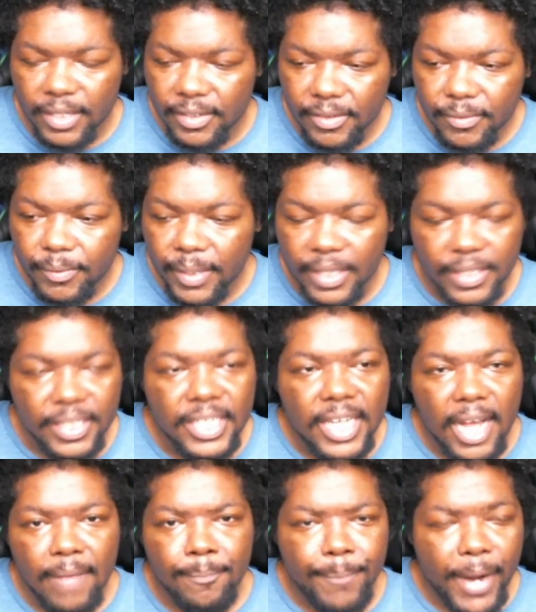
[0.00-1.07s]
well,
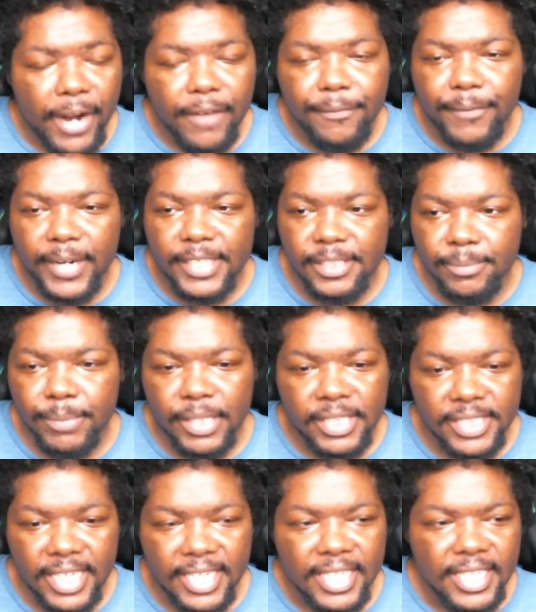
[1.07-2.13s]
I'm paraphrasing, but it's
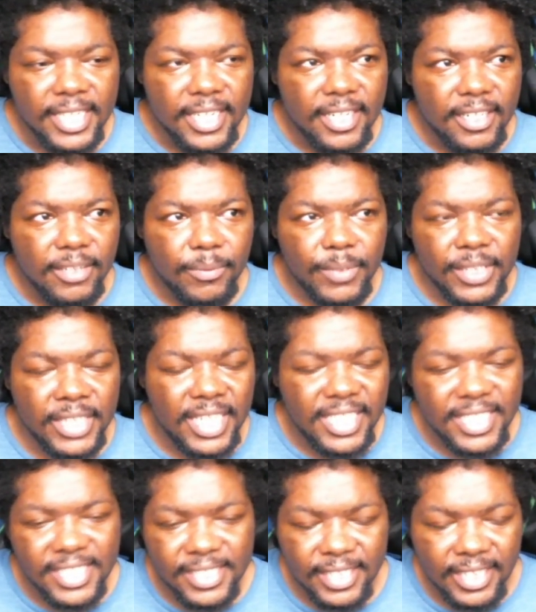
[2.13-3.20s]
like, none
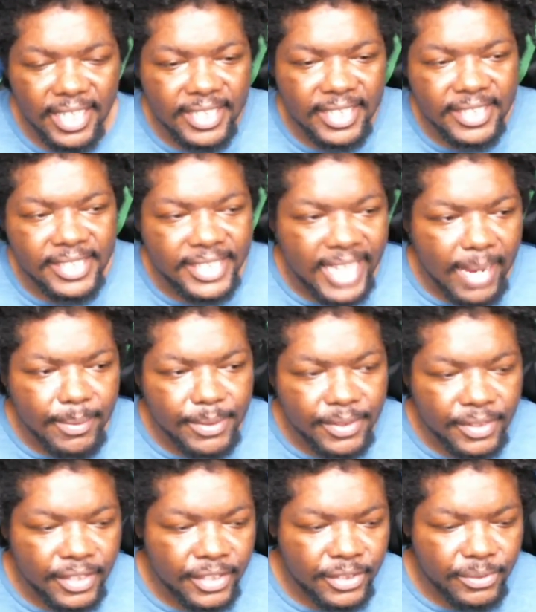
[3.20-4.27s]
of this like damsel in
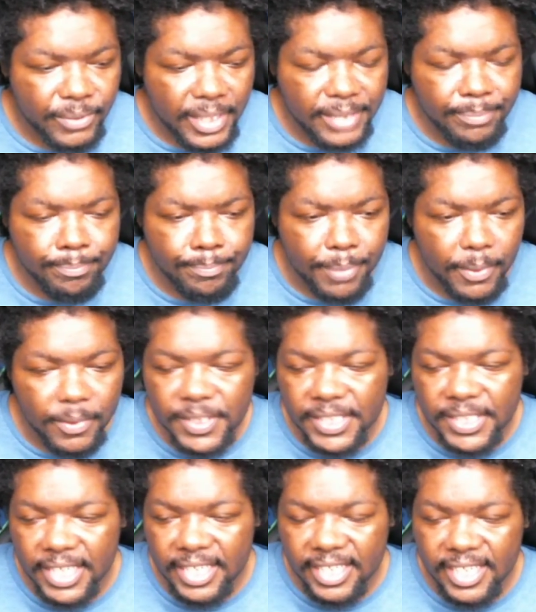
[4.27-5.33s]
distress
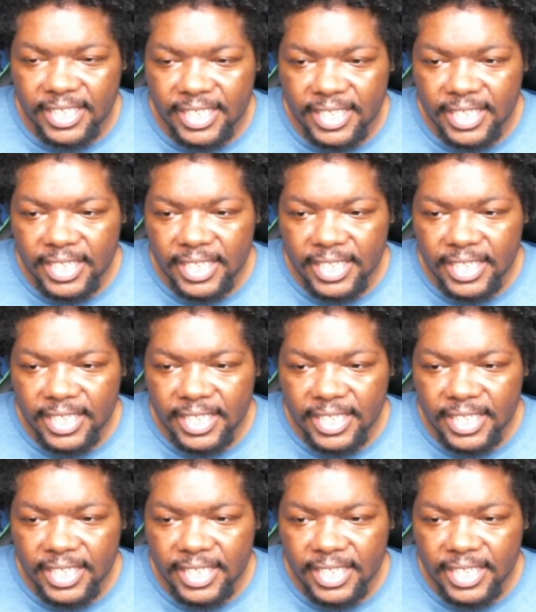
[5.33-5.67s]
bullshit. Like,